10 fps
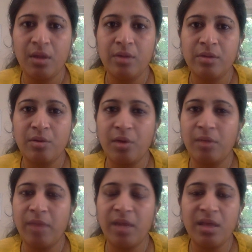So in
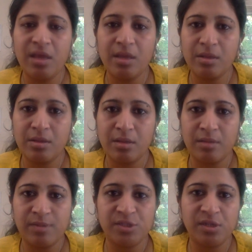many cases,
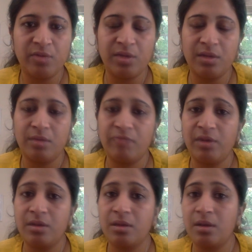especially when
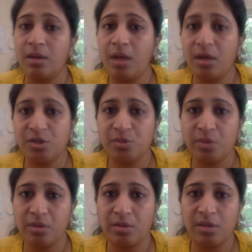it's a large
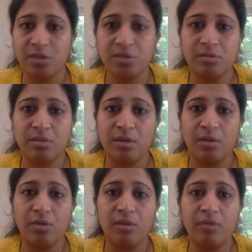presentation that
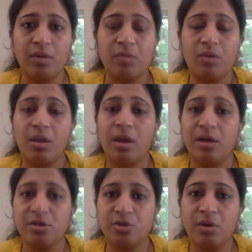you're giving to a
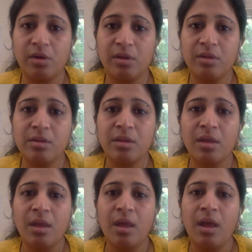large audience,
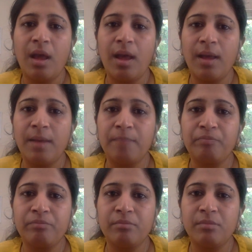
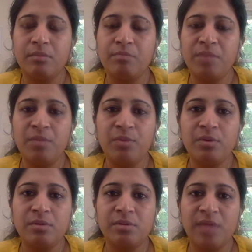um,
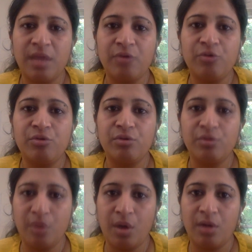people tend to
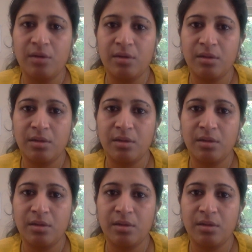not